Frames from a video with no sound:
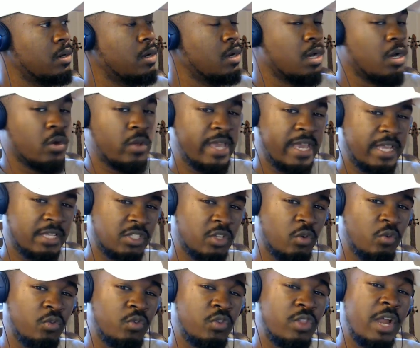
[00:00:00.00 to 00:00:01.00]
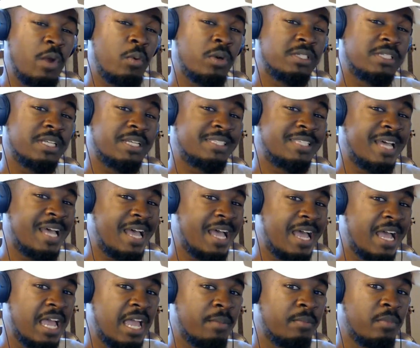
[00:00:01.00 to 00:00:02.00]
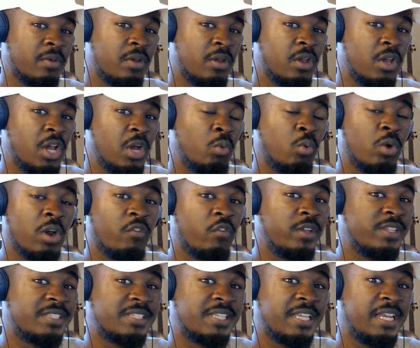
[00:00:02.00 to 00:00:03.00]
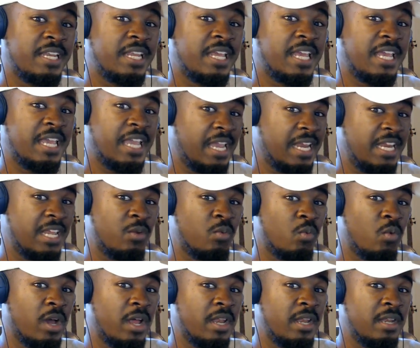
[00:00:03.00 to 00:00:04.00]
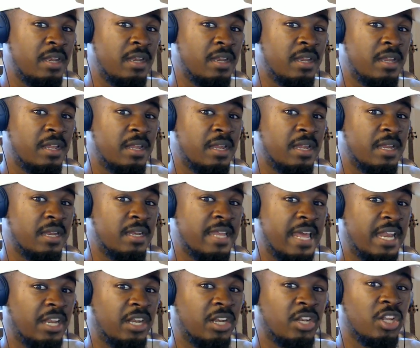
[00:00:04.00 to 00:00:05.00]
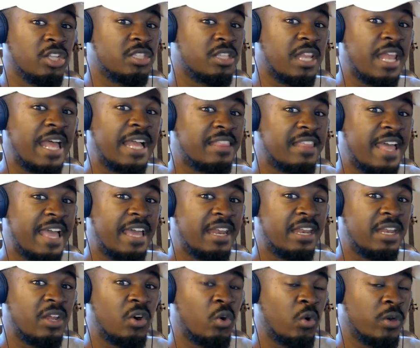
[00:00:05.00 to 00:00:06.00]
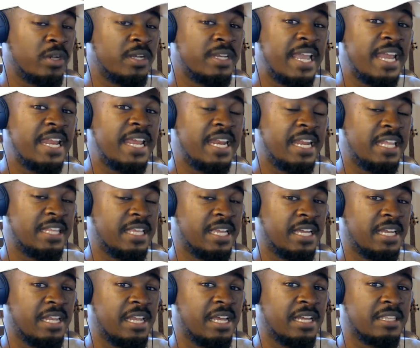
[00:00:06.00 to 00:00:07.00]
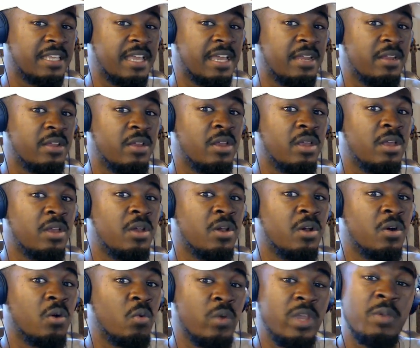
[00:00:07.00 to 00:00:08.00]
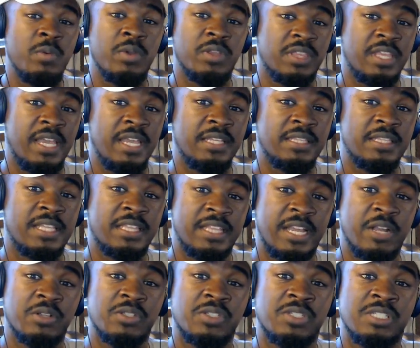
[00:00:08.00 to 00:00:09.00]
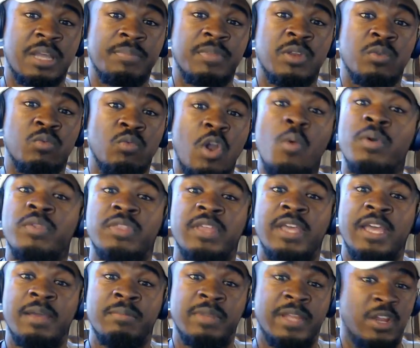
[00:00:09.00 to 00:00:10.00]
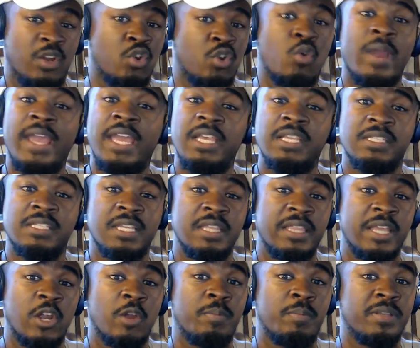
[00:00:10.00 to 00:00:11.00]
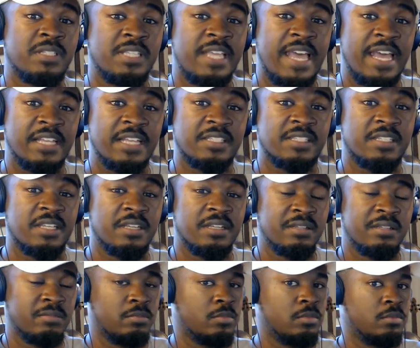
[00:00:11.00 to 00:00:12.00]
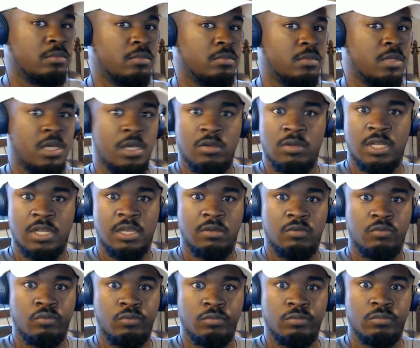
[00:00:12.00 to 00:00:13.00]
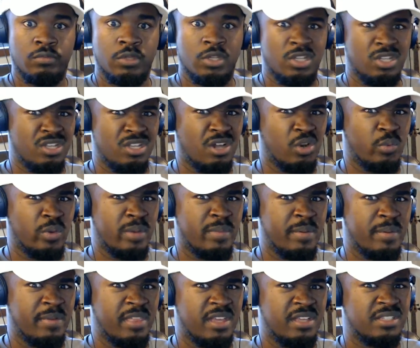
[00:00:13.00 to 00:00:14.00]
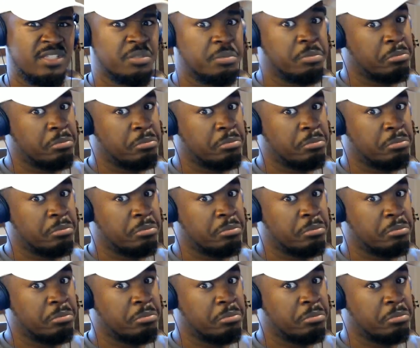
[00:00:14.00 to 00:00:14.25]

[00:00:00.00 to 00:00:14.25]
Okay, so there was a time where if we seen anyone that looked like that or did anything like that, we would think that there's something wrong with them. They're crazy. They're possessed. Oh no? Y'all don't remember this?